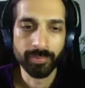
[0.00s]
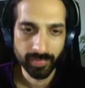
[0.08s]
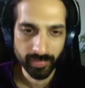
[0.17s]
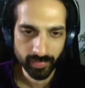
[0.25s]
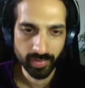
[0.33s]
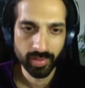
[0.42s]
Yeah.
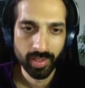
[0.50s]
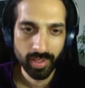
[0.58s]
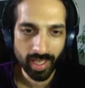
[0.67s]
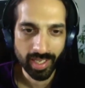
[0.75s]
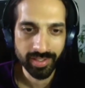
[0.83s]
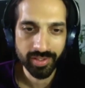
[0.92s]

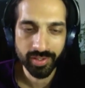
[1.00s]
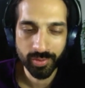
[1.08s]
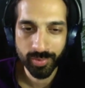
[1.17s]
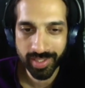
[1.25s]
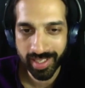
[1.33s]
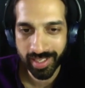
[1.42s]
And
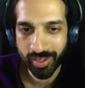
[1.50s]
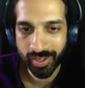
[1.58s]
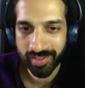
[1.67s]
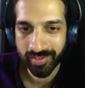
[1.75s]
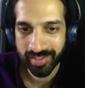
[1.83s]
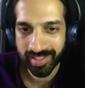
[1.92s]
you were saying
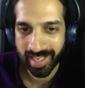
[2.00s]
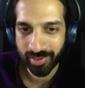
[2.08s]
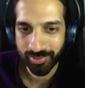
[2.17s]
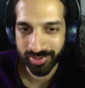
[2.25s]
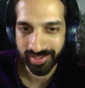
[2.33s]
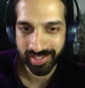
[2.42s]
earlier,
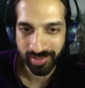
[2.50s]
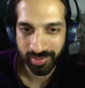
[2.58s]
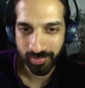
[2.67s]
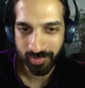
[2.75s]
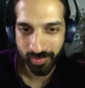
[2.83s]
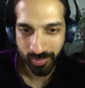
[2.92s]
now's you
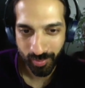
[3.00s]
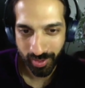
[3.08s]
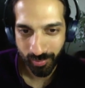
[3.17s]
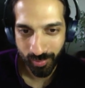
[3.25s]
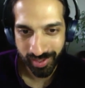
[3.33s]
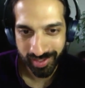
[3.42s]
know,
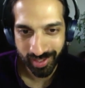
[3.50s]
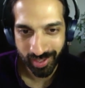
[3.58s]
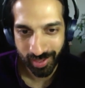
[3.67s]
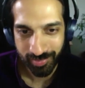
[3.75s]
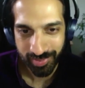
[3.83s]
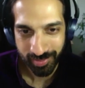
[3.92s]
one of the worst
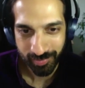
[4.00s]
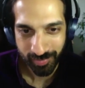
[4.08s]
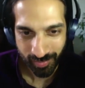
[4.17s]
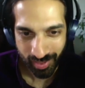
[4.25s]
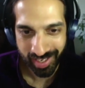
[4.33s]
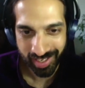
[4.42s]
times to
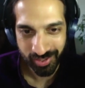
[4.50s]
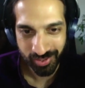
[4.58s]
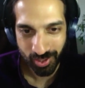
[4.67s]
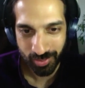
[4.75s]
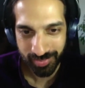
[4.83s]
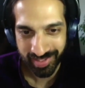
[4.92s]
fire
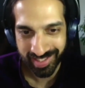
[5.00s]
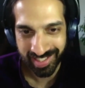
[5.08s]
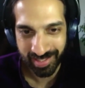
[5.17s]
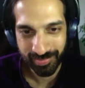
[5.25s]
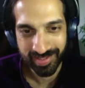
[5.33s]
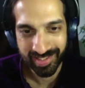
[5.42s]
your comms
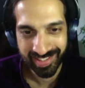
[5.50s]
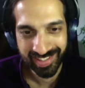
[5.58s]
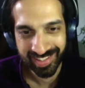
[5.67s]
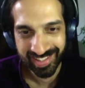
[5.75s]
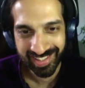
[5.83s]
teams.